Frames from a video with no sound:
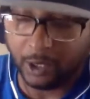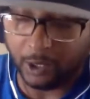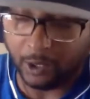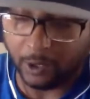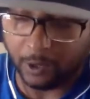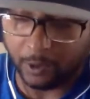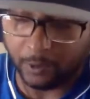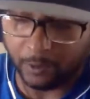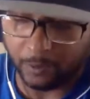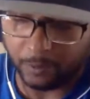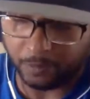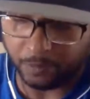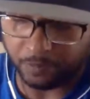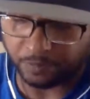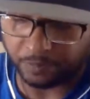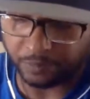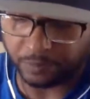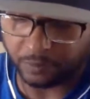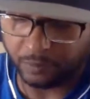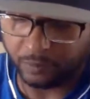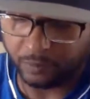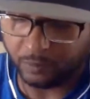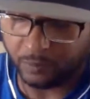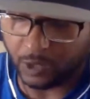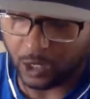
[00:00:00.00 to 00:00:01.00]
um,
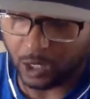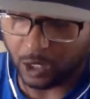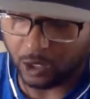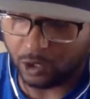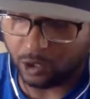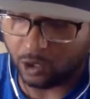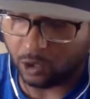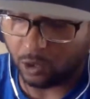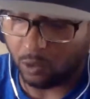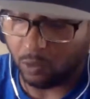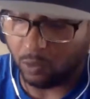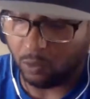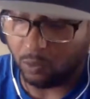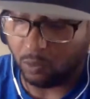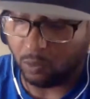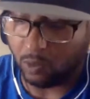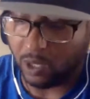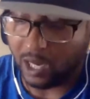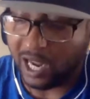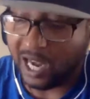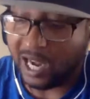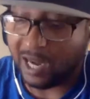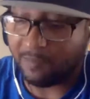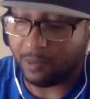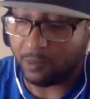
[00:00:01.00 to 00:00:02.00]
so what
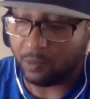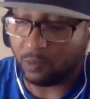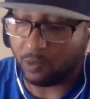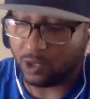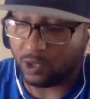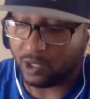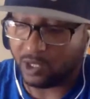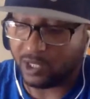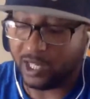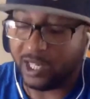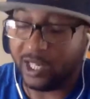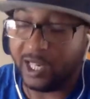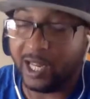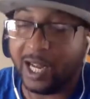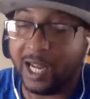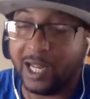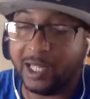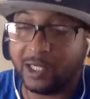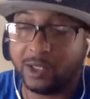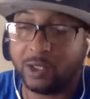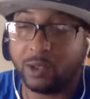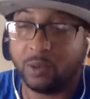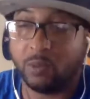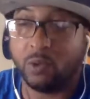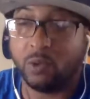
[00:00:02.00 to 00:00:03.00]
happened was they
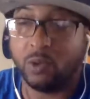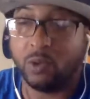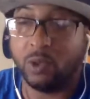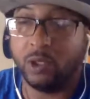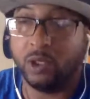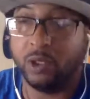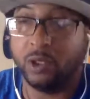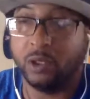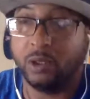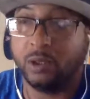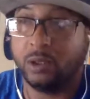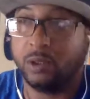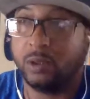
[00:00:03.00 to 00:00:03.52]
had someone,